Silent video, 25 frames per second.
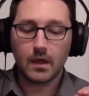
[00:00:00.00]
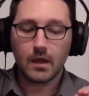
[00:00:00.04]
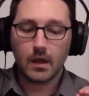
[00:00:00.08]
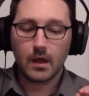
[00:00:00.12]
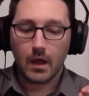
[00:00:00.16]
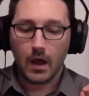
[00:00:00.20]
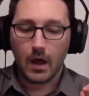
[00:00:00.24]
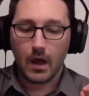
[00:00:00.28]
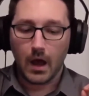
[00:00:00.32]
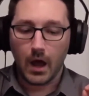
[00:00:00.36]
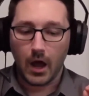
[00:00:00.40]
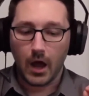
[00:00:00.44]

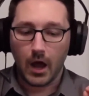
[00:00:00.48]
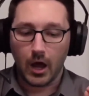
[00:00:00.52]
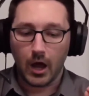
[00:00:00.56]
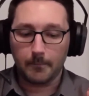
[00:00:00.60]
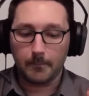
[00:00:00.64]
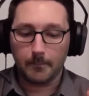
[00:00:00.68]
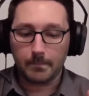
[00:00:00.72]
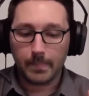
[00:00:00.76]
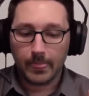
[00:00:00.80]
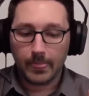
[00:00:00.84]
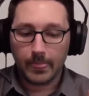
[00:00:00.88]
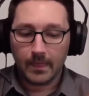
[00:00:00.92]

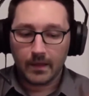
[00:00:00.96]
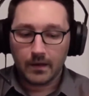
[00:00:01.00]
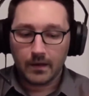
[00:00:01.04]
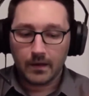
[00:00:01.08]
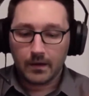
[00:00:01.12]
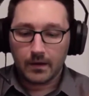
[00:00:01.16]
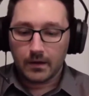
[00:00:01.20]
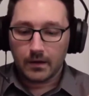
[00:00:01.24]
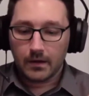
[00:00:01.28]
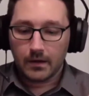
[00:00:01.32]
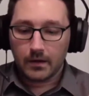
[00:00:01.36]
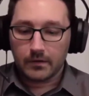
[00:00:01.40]

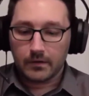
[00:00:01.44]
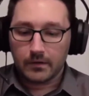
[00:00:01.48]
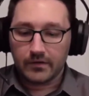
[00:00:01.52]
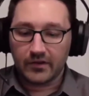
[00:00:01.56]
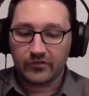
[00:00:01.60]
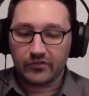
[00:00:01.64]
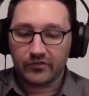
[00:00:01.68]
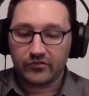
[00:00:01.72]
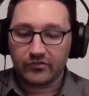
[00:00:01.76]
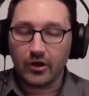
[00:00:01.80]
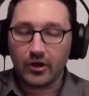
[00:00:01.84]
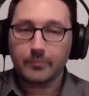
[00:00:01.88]
the
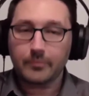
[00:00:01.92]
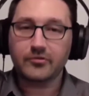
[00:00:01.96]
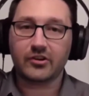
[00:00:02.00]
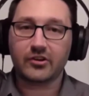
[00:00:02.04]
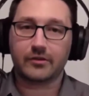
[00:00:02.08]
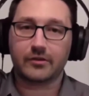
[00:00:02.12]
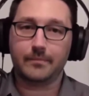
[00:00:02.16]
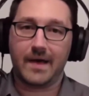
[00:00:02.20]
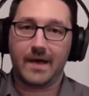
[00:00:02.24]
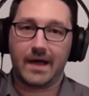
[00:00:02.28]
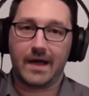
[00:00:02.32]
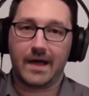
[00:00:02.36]

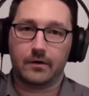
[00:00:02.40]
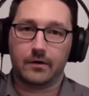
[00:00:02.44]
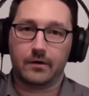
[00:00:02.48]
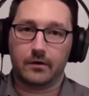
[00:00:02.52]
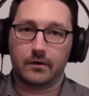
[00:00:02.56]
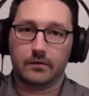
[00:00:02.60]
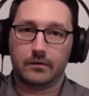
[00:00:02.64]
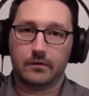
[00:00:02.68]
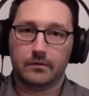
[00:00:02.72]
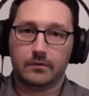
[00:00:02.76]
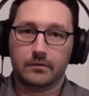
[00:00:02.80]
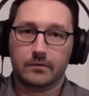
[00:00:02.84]
subject
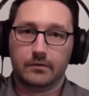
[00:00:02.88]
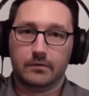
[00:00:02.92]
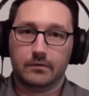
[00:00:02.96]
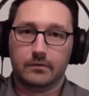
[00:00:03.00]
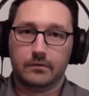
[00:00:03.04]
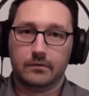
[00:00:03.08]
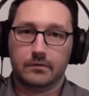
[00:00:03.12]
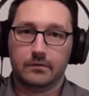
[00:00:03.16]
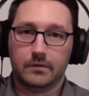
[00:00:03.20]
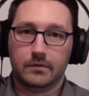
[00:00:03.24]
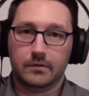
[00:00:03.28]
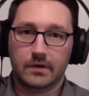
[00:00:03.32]
matter
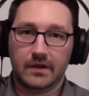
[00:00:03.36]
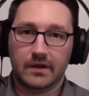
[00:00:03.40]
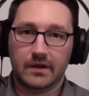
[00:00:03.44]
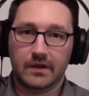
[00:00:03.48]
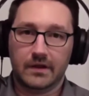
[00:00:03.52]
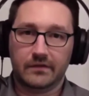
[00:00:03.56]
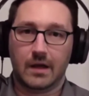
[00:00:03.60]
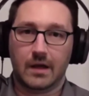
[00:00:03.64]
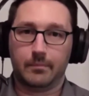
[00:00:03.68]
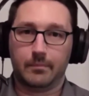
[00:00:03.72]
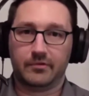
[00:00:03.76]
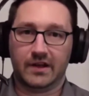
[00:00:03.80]
is
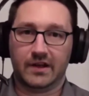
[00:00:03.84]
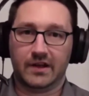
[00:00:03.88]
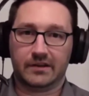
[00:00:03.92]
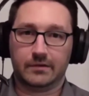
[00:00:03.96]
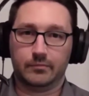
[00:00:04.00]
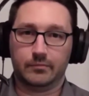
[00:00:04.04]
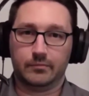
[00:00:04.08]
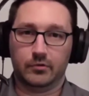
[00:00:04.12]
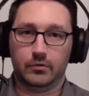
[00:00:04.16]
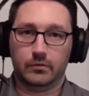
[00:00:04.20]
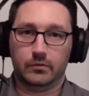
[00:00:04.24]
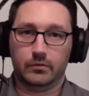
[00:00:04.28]
not
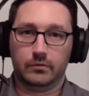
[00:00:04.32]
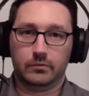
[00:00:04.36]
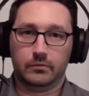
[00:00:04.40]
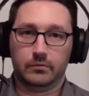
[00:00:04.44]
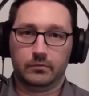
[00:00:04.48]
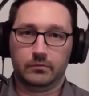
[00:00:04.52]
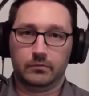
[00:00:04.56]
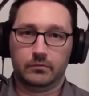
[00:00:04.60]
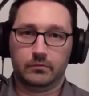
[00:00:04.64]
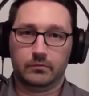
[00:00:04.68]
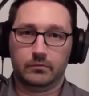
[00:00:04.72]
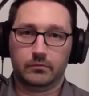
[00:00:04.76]
protectable,
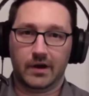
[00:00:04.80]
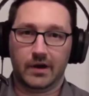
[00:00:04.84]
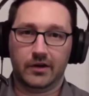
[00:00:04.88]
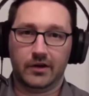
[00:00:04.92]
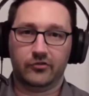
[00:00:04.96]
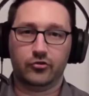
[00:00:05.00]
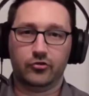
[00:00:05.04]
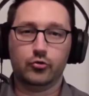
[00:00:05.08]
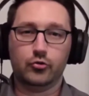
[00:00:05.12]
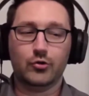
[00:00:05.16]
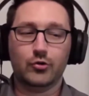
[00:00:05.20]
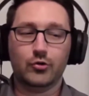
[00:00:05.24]
right?
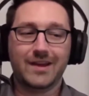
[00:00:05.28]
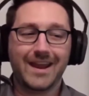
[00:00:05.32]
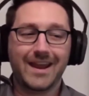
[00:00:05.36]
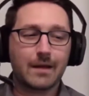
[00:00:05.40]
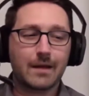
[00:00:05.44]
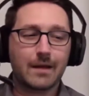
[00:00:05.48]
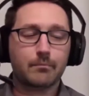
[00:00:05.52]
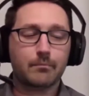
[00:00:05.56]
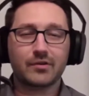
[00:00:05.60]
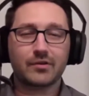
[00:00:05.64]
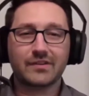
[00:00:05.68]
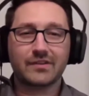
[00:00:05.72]
So you
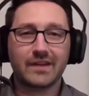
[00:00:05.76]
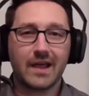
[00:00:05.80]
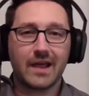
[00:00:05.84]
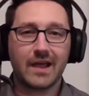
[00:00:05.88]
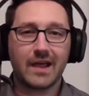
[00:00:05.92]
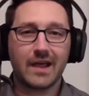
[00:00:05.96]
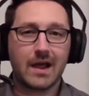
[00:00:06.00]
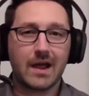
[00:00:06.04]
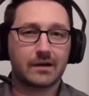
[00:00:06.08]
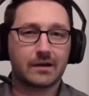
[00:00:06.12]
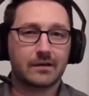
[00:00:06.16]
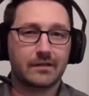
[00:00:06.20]
can't
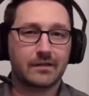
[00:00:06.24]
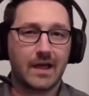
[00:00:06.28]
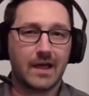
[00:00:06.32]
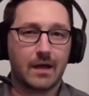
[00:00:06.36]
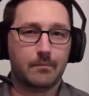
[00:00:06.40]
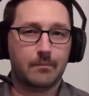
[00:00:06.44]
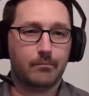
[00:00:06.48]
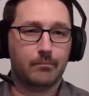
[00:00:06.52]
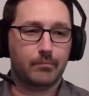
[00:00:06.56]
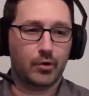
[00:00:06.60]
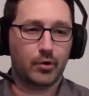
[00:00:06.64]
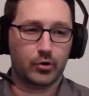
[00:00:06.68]
protect
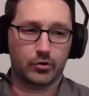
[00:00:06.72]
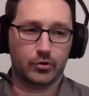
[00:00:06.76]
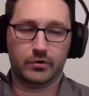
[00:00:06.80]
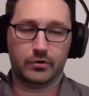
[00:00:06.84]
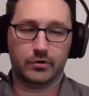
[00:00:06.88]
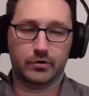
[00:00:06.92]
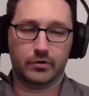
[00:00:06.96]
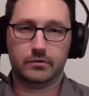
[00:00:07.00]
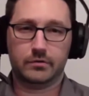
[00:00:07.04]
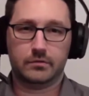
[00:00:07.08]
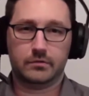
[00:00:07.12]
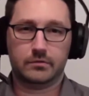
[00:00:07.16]
that bird,
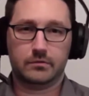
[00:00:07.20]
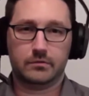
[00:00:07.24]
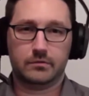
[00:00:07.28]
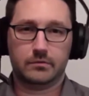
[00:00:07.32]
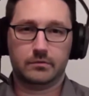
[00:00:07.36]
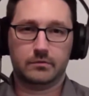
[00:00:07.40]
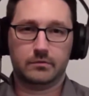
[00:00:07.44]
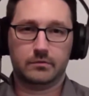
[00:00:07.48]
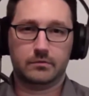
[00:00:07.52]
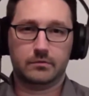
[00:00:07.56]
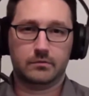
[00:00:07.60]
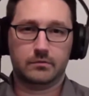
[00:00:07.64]

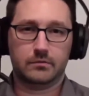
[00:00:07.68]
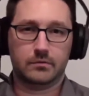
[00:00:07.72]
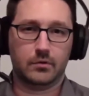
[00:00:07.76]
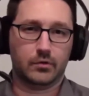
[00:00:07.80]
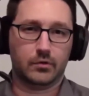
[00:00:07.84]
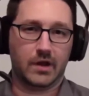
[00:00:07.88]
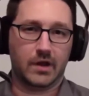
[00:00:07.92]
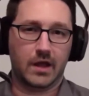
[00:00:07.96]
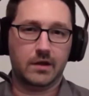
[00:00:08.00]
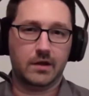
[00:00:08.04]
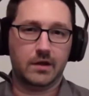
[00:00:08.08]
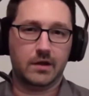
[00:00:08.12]

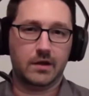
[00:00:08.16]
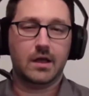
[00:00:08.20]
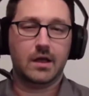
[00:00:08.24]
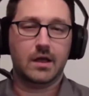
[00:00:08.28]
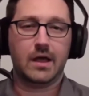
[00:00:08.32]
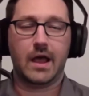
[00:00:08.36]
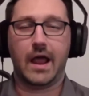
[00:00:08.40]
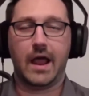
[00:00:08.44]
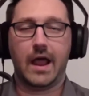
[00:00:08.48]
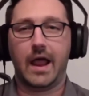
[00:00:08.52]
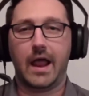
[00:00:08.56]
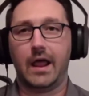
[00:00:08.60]
okay?
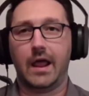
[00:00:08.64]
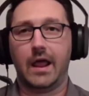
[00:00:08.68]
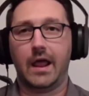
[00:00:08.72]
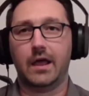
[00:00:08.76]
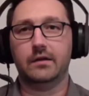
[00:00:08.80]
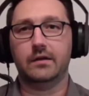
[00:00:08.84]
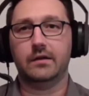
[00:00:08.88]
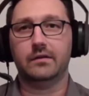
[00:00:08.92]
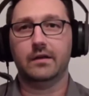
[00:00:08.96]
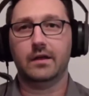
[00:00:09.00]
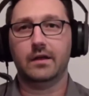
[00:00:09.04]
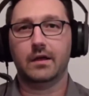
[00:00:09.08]

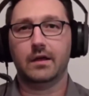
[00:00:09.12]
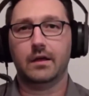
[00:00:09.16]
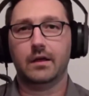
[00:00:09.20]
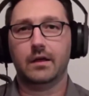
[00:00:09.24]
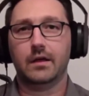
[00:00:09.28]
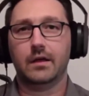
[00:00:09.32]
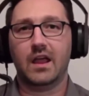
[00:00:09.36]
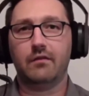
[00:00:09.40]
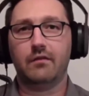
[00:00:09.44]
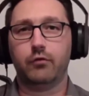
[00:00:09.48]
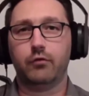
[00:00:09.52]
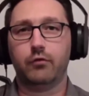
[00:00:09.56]
And
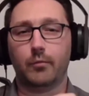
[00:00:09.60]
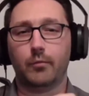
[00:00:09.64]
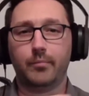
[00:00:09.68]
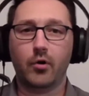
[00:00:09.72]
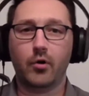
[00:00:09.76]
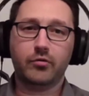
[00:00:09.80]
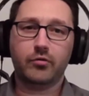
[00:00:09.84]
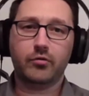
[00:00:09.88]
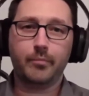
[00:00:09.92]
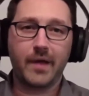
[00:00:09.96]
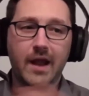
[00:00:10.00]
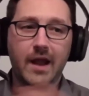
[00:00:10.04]
if we're
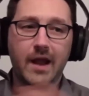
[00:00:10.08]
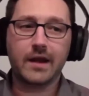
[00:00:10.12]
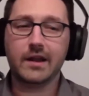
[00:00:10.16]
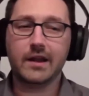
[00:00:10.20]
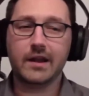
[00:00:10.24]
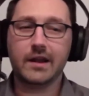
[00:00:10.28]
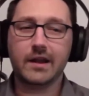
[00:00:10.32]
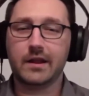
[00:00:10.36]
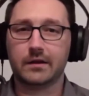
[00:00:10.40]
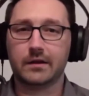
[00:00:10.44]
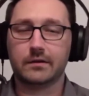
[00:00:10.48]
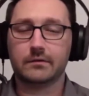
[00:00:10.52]
both
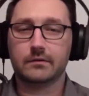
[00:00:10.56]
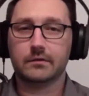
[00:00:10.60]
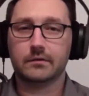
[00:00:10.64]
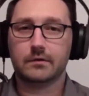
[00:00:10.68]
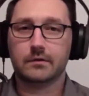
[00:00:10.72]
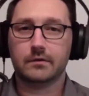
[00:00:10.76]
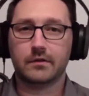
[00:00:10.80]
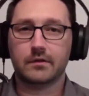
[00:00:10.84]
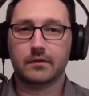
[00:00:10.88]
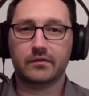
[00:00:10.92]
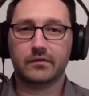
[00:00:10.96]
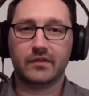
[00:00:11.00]
painting
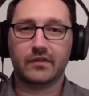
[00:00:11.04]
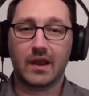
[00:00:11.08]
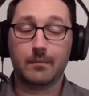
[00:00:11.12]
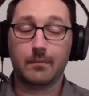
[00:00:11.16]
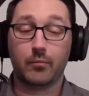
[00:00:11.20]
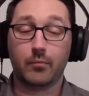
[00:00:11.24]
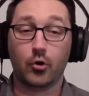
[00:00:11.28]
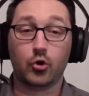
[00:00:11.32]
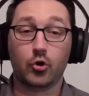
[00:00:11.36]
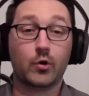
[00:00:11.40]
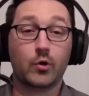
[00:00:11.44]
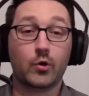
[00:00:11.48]
the same
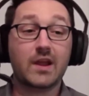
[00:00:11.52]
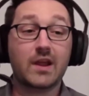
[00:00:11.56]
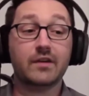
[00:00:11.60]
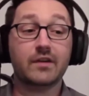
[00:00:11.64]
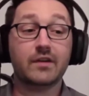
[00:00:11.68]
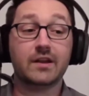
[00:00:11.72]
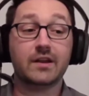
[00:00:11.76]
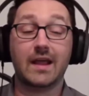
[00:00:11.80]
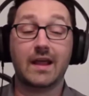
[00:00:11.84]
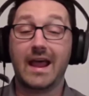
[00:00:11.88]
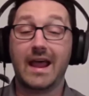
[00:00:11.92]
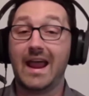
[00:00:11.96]
bird, or
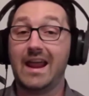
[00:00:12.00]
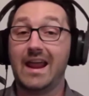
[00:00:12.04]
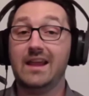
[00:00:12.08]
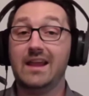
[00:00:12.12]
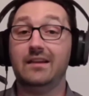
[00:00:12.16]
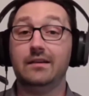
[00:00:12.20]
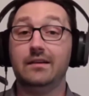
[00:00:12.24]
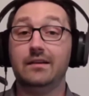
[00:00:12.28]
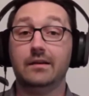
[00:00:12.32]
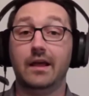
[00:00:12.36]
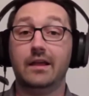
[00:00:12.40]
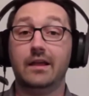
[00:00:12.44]
even
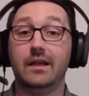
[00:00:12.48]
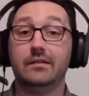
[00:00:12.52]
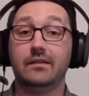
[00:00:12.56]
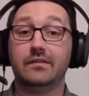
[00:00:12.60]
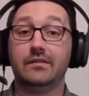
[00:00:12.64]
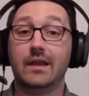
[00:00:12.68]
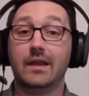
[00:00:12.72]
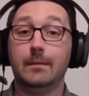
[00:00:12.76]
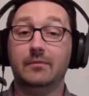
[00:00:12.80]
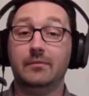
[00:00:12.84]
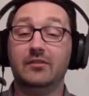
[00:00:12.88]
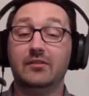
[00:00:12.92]
the
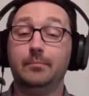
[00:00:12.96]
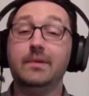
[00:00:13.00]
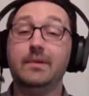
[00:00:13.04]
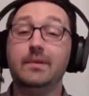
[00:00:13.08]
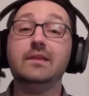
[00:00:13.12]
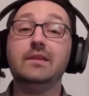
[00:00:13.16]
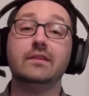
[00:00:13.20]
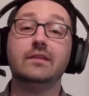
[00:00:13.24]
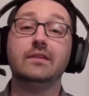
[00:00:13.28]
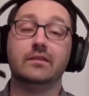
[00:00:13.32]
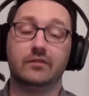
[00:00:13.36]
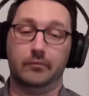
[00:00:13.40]
same
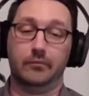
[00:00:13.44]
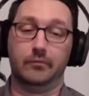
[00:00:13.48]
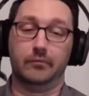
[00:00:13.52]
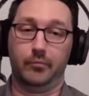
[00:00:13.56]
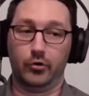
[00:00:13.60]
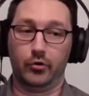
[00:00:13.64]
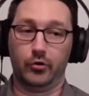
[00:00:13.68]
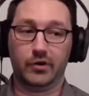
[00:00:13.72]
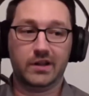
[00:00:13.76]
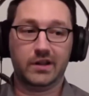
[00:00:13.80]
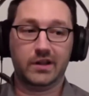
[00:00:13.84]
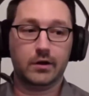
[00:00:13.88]
species of
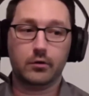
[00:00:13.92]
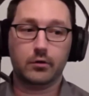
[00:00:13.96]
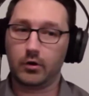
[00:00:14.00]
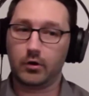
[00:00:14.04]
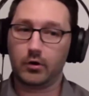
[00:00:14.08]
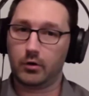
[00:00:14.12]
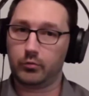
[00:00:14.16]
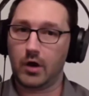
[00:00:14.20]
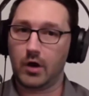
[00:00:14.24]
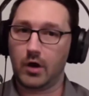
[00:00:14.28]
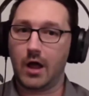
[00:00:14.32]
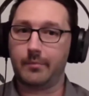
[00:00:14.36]
bird, here
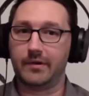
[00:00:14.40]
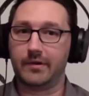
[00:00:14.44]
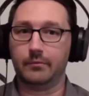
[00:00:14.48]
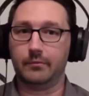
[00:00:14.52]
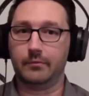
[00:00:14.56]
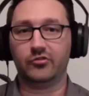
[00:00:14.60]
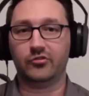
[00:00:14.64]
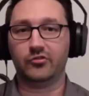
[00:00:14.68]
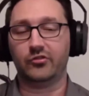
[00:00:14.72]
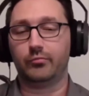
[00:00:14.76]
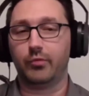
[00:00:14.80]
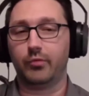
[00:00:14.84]
a robin,
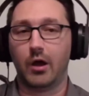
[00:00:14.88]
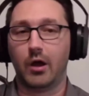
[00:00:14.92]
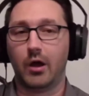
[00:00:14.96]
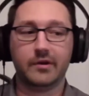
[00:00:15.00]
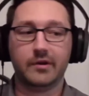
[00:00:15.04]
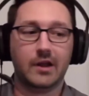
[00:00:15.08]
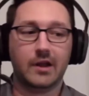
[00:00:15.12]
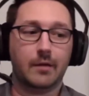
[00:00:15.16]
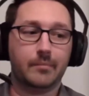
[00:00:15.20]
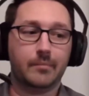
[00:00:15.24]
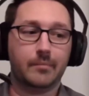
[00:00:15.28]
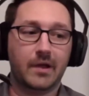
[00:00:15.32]
which is probably
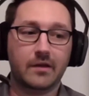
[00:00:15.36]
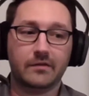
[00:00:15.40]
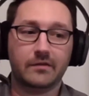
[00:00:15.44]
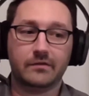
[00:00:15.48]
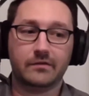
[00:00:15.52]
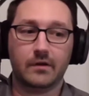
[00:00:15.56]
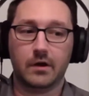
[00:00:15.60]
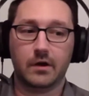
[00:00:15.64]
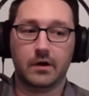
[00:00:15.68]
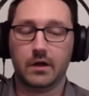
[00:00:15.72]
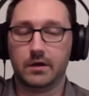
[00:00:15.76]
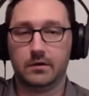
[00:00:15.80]
not
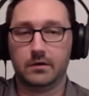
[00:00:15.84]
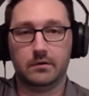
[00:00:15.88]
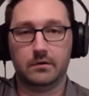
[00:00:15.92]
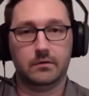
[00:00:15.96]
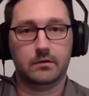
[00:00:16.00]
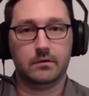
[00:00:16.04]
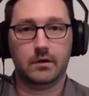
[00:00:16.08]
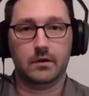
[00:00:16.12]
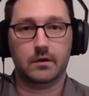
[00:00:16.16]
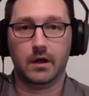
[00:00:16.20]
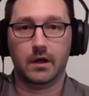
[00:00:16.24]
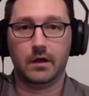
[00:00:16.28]
based on
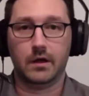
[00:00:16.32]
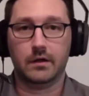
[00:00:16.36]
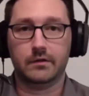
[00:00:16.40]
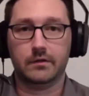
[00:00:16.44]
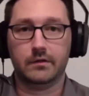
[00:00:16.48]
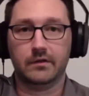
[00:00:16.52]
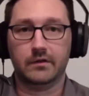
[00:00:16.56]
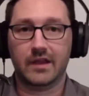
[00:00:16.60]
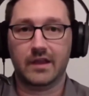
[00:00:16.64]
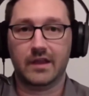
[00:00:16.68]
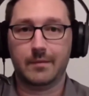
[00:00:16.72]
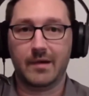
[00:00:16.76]
the
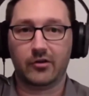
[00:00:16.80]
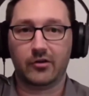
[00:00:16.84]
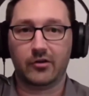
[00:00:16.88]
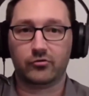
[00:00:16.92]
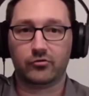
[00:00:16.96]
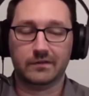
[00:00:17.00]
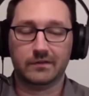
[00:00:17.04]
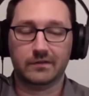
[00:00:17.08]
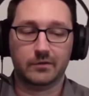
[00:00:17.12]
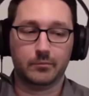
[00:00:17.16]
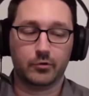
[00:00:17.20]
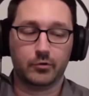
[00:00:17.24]
same actual
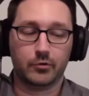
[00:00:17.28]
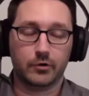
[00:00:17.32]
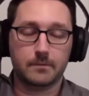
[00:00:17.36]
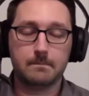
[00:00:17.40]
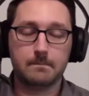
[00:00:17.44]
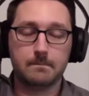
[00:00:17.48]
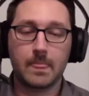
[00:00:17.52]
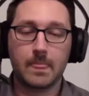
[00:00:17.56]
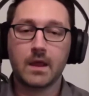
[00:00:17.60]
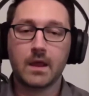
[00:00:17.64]
living bird,